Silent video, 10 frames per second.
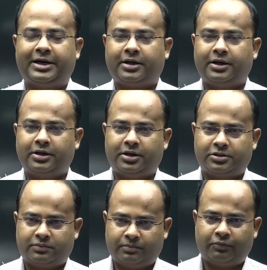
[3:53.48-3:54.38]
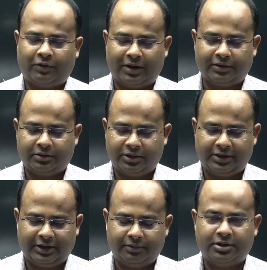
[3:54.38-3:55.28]
ki
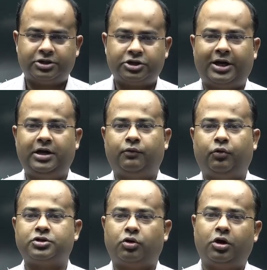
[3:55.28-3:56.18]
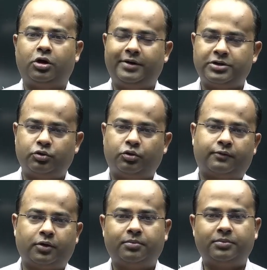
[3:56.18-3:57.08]
the child was always known
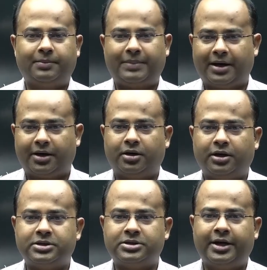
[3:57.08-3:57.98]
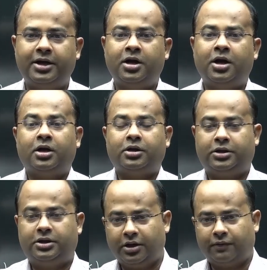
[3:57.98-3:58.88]
from the paternal side.
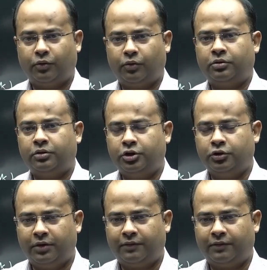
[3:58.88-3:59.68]
Therefore, you will